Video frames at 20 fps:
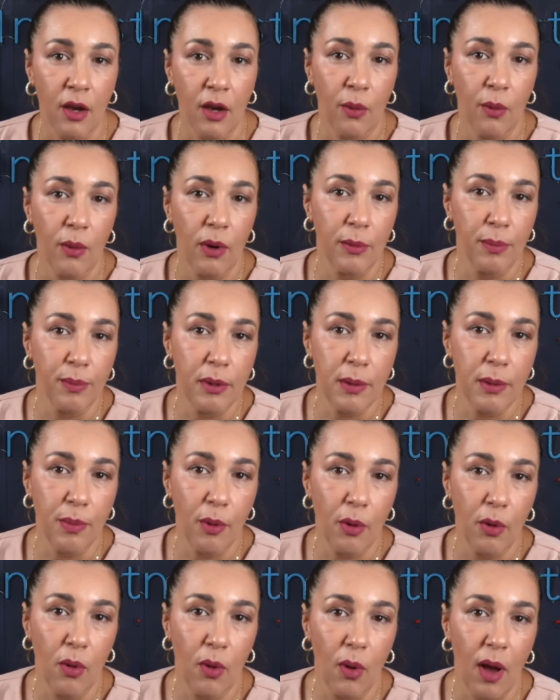When
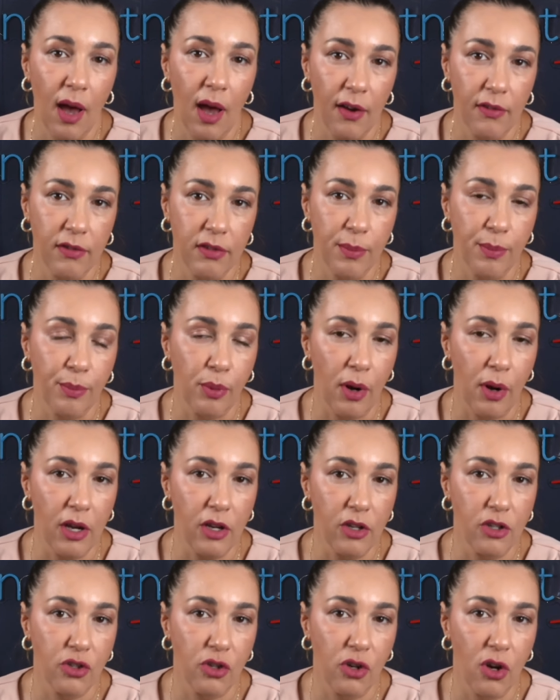people have the
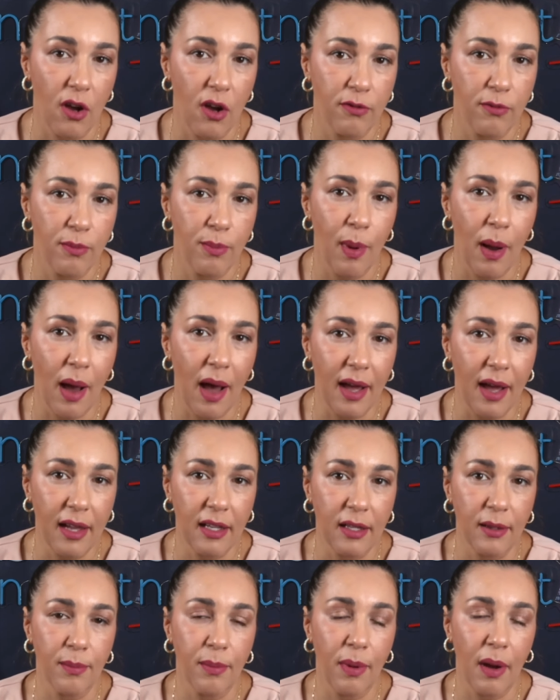pressure of
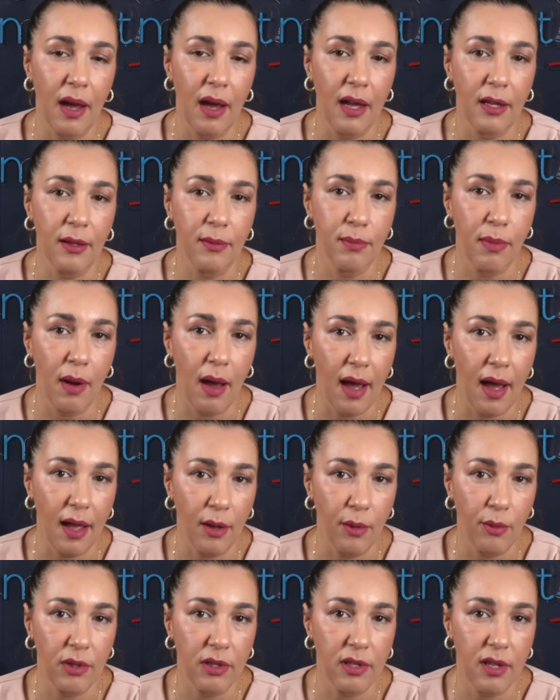buying, buying,
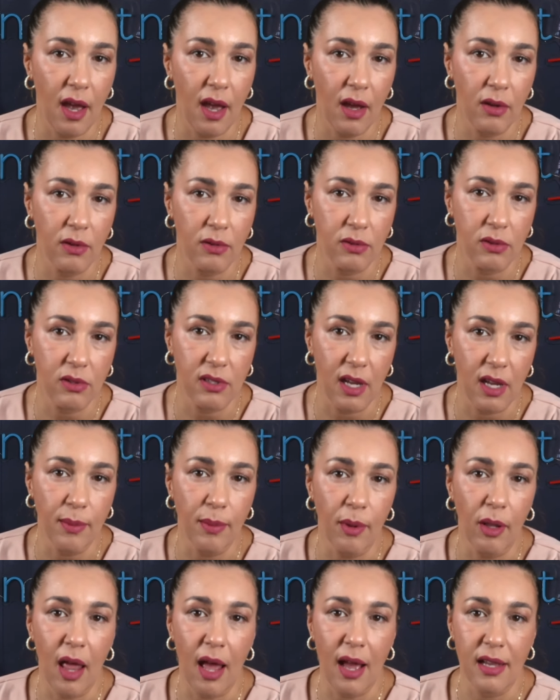buying without
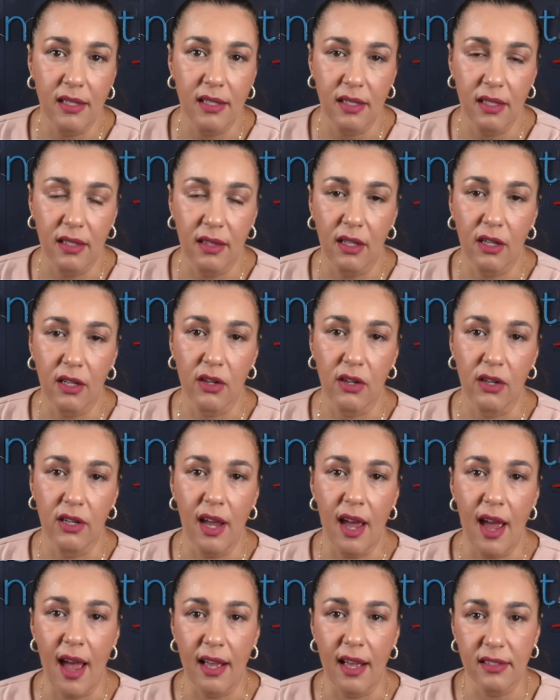stabilizing the current
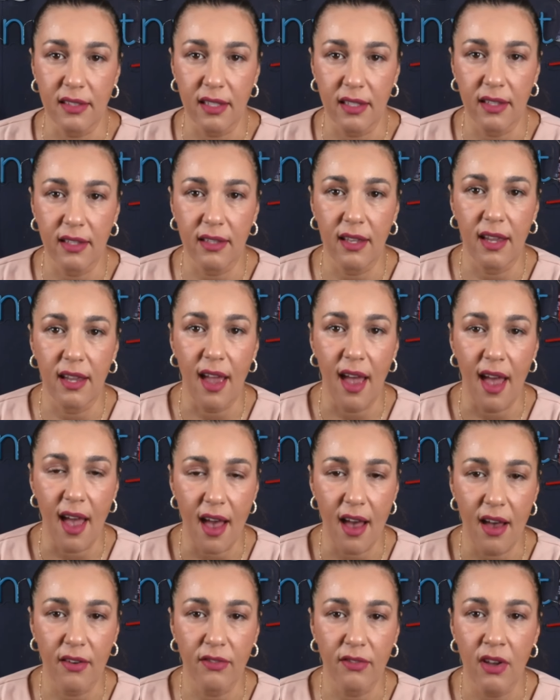asset that they
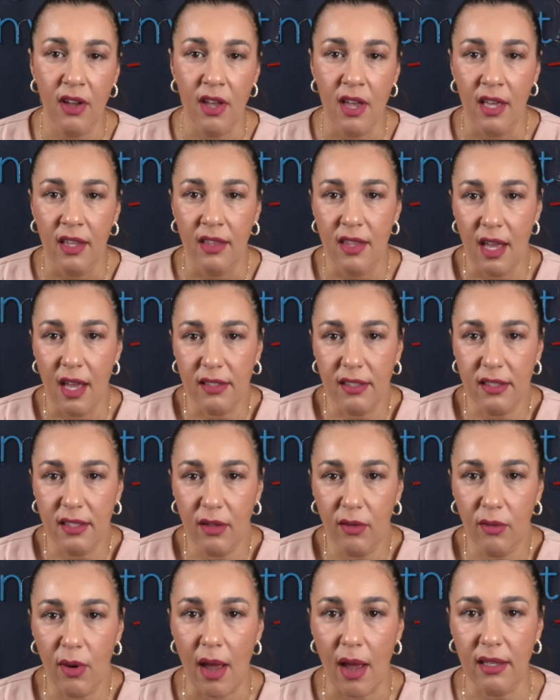have, that's
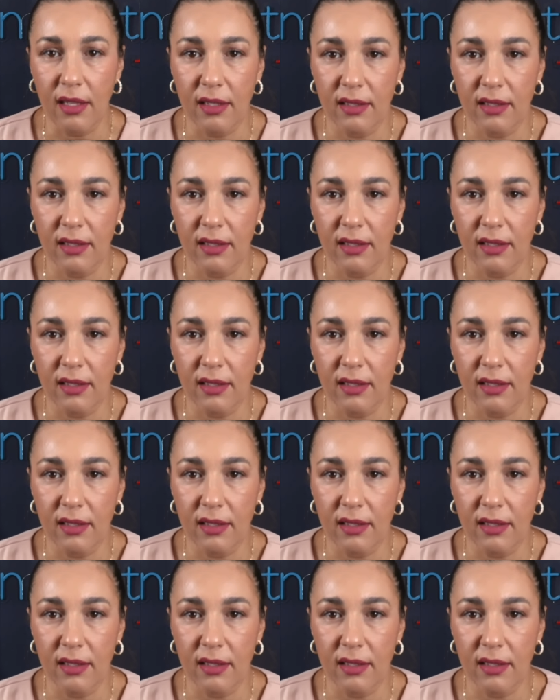the re-